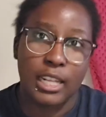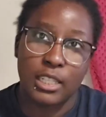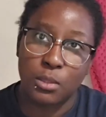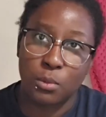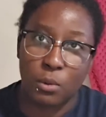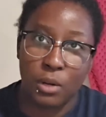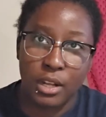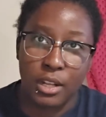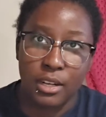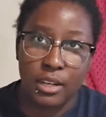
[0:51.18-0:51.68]

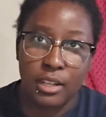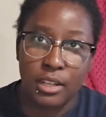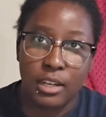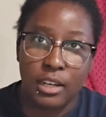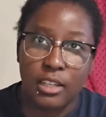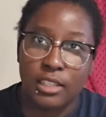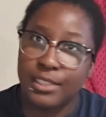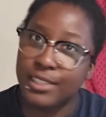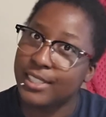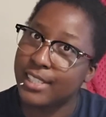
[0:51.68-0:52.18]
That's one.
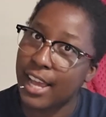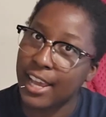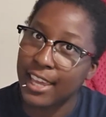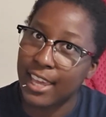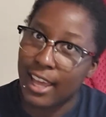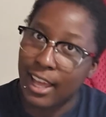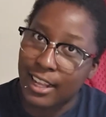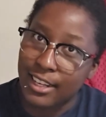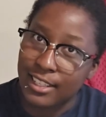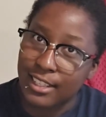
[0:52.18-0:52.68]

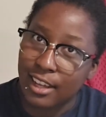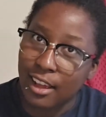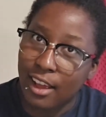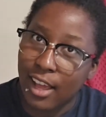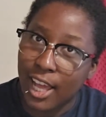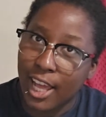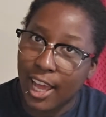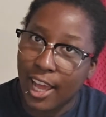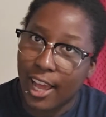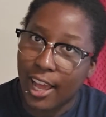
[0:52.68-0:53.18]
Second,
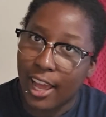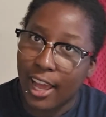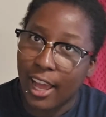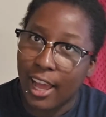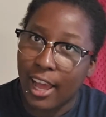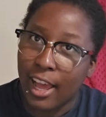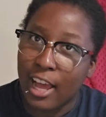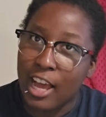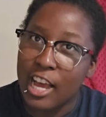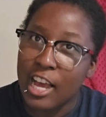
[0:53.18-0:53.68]

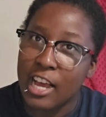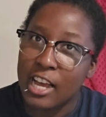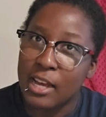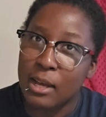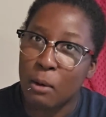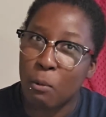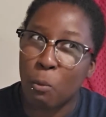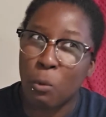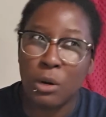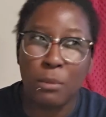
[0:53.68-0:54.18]

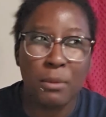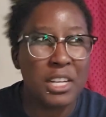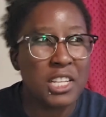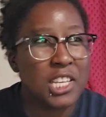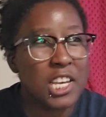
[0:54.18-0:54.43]
one of